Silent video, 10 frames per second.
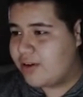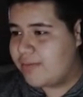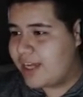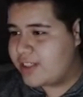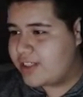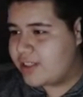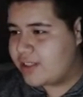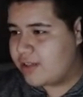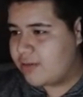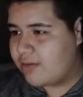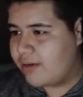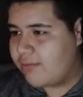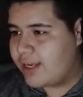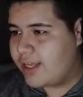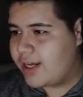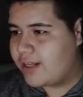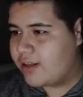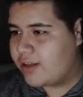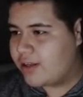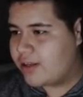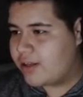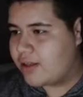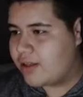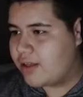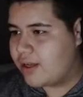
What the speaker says: And so imagine just. Why can't I look?